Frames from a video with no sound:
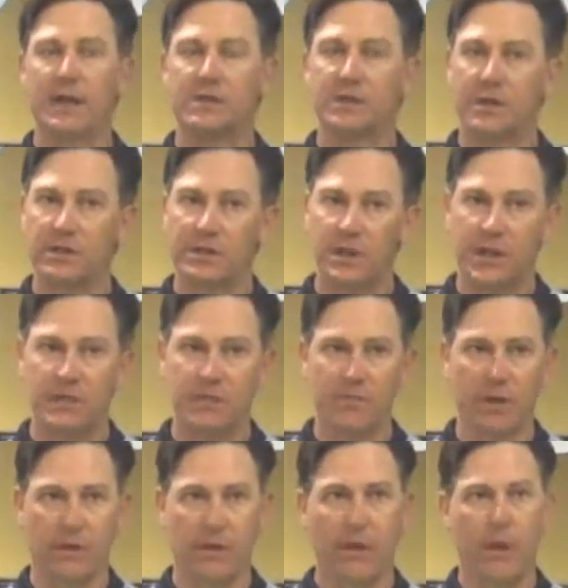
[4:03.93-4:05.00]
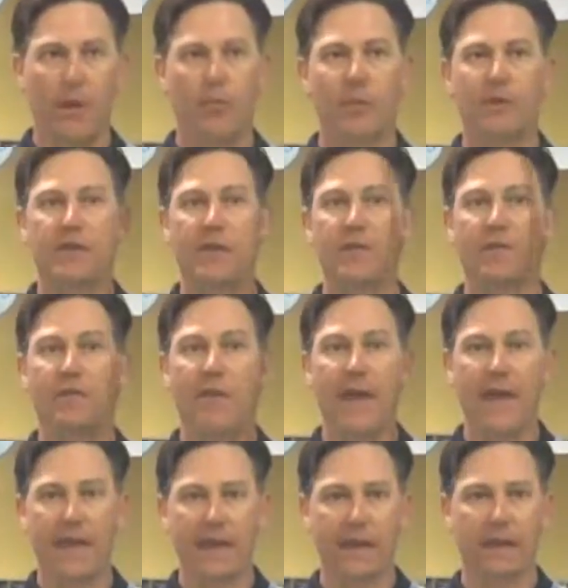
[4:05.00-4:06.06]
It's an adjustment, but the
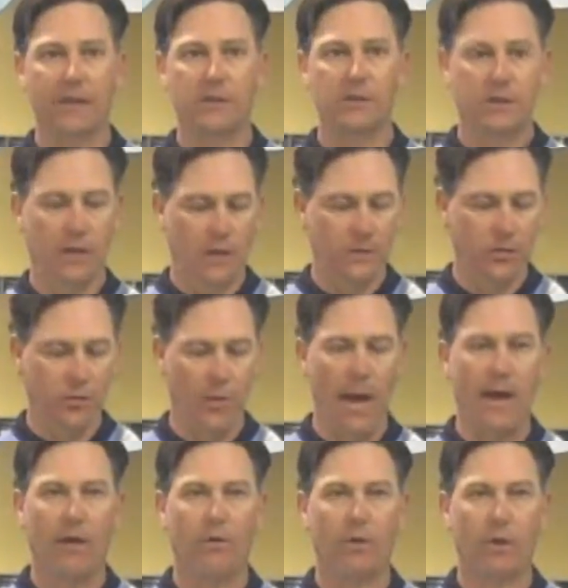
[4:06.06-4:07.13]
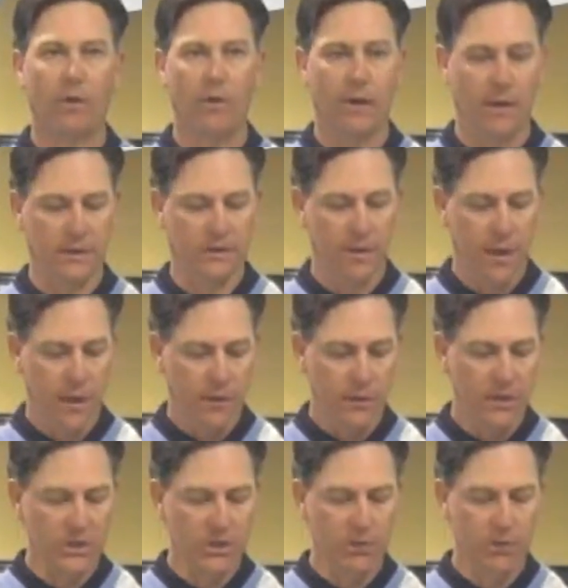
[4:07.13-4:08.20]
advantage is around the greens.
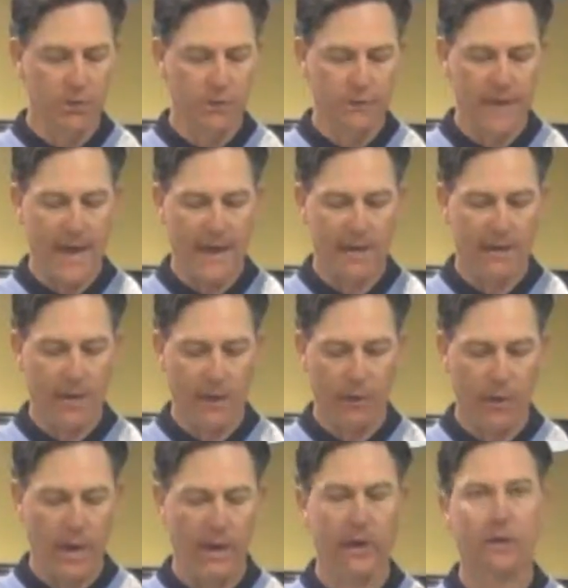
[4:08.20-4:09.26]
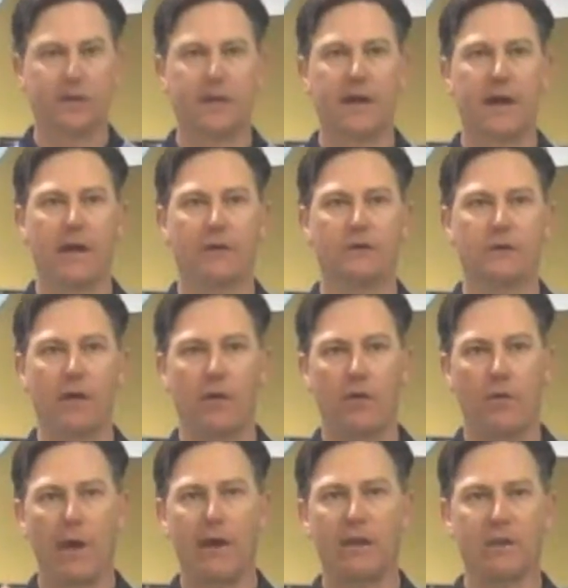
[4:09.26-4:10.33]
These grooves act like radial tires.
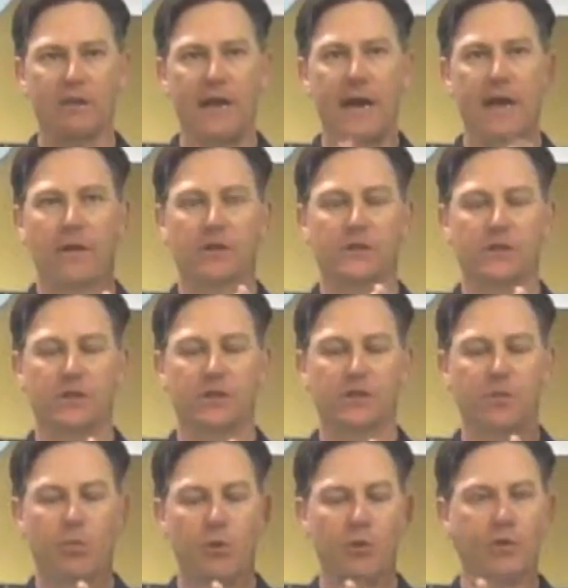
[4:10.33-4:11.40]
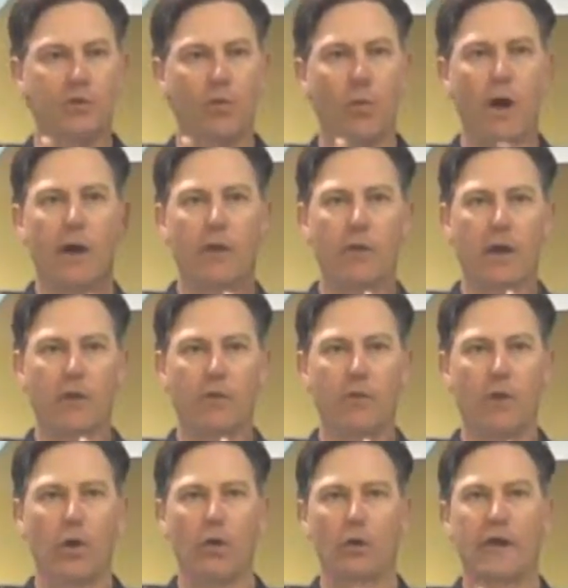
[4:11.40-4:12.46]
Radial tires disperse the water on
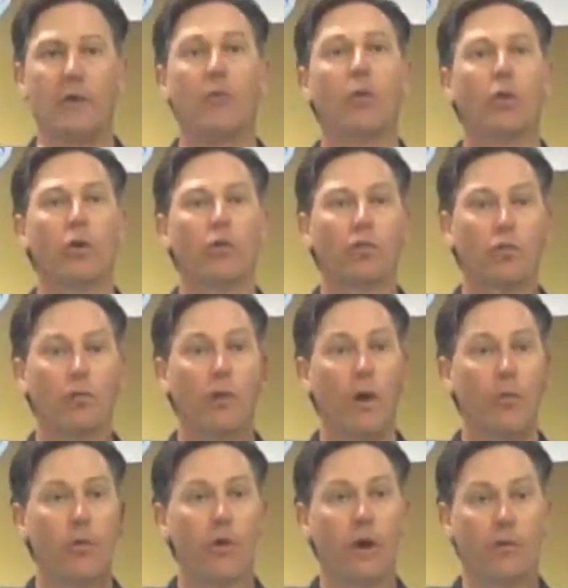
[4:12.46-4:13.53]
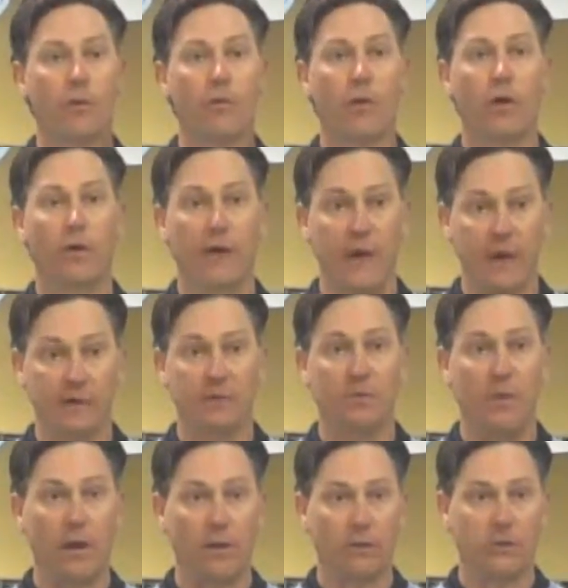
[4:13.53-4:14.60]
the road, get more rubber on the road, hence
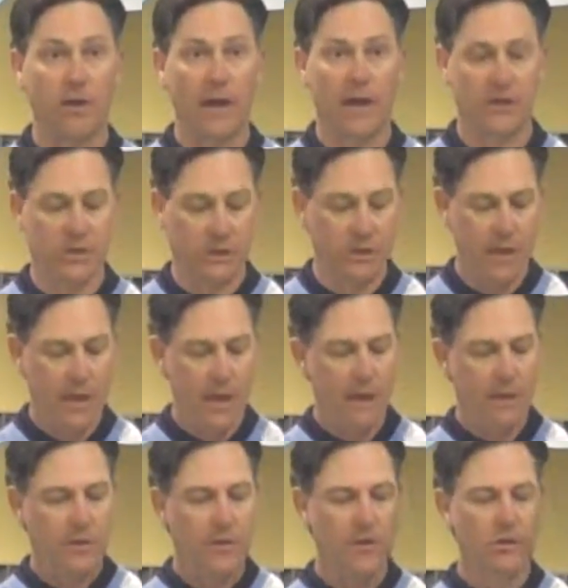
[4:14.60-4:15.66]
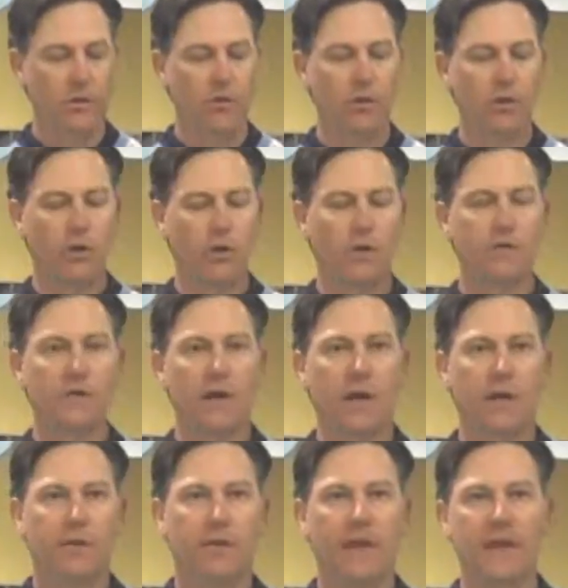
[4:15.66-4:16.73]
better traction. These grooves,
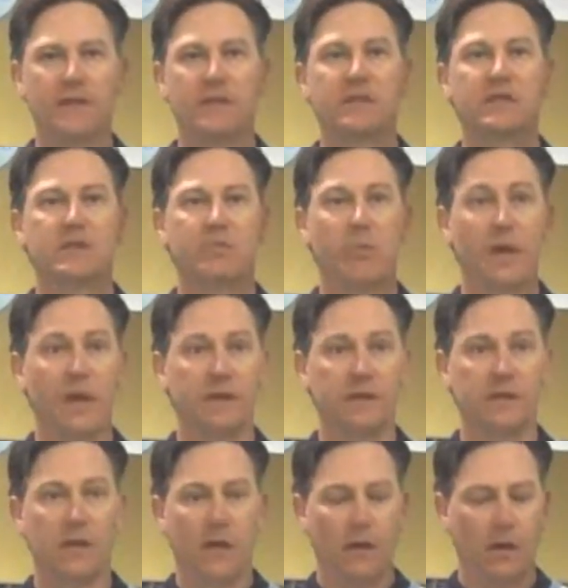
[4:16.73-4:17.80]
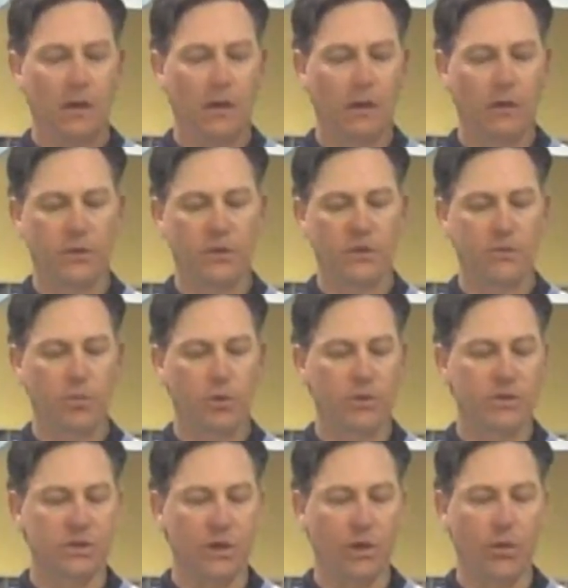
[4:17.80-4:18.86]
they
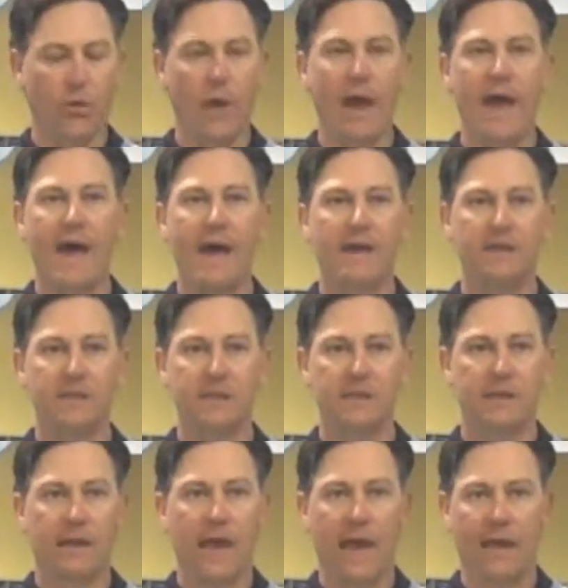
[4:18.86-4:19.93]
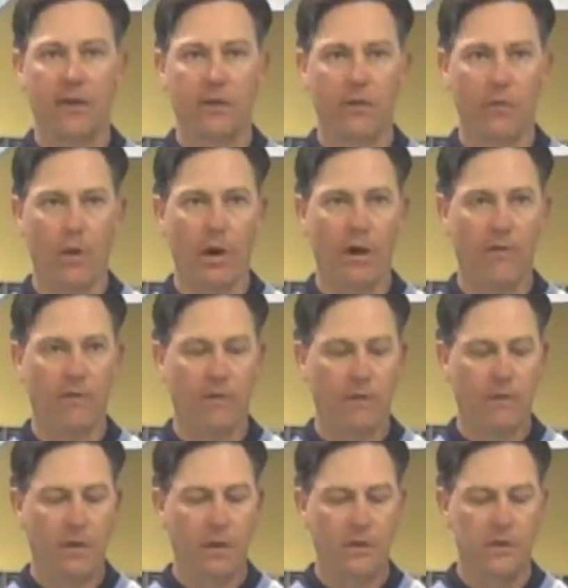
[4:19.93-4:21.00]
disperse the grass out of the rough
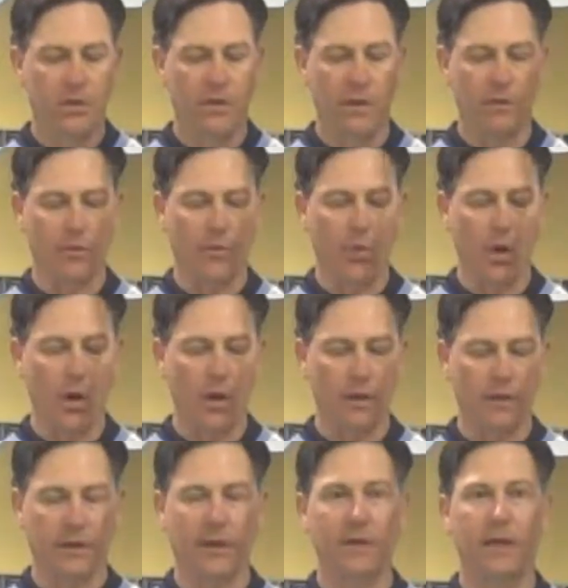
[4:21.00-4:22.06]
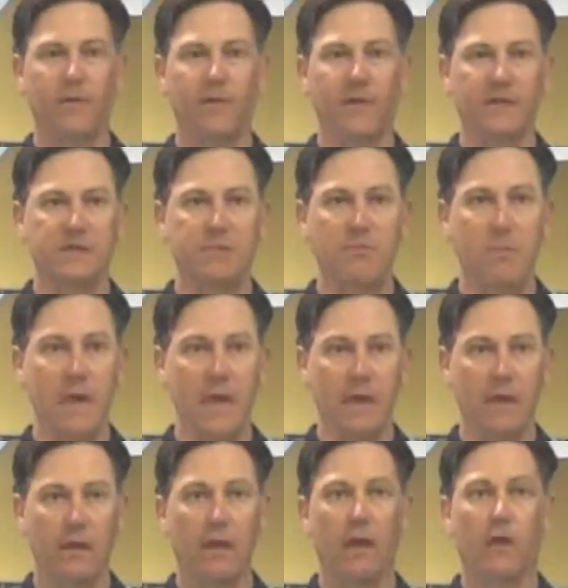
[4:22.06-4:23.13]
so that the ball and the club face
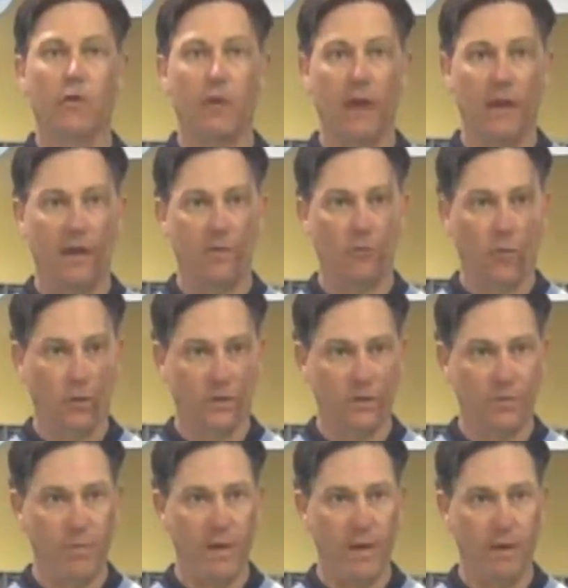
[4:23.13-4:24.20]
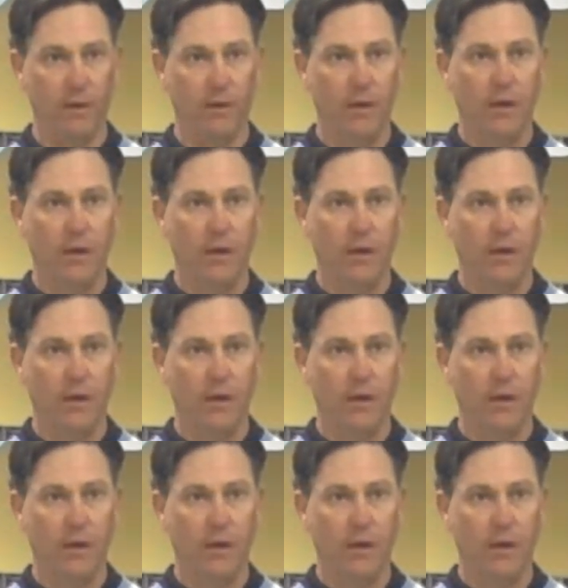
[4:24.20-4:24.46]
meet, creating more spin.